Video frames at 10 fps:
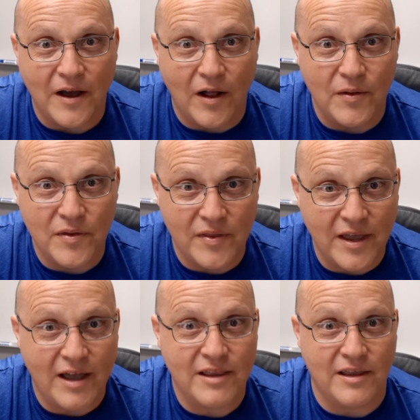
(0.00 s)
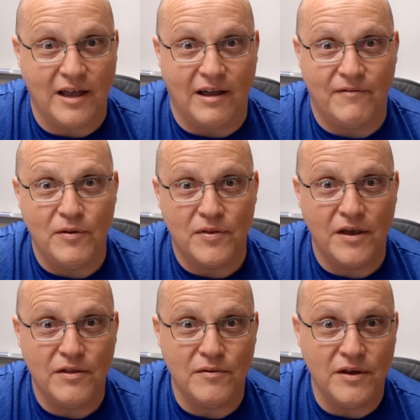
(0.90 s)
Other than that, uh, a few
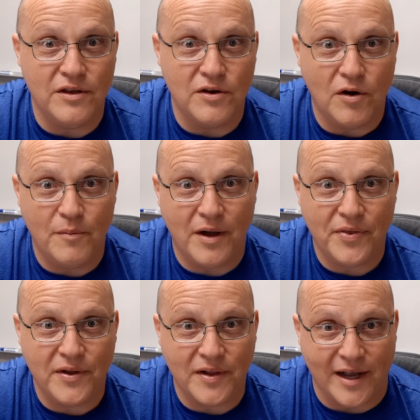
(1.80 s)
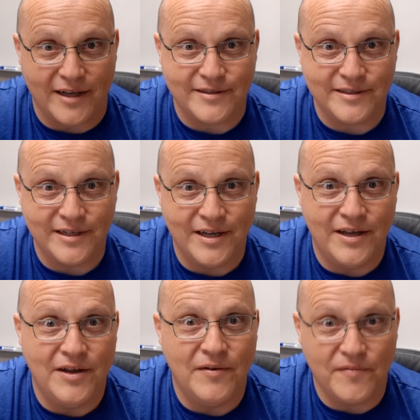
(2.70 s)
things you need to know about the class.
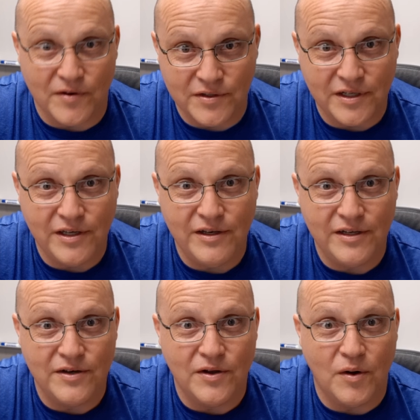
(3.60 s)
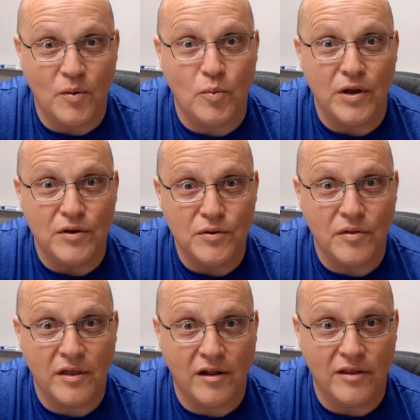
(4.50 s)
First thing you need to know, we do
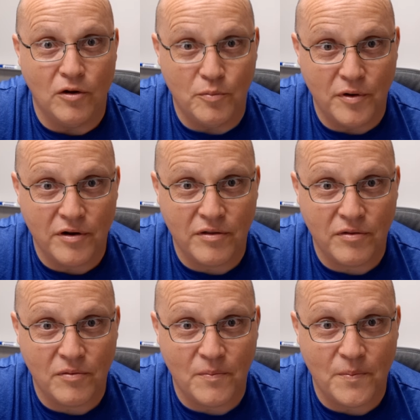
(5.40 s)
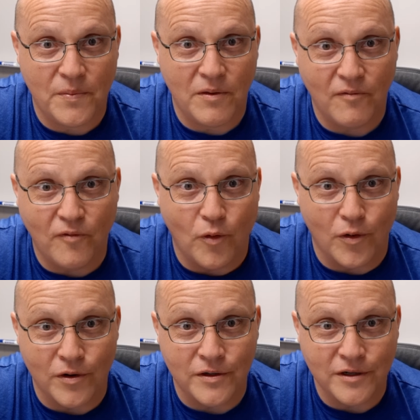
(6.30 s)
sell notebooks
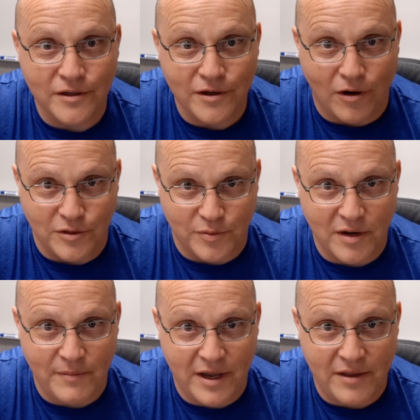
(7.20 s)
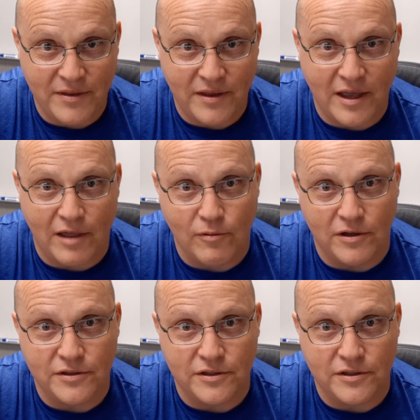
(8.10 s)
for college prep math as well as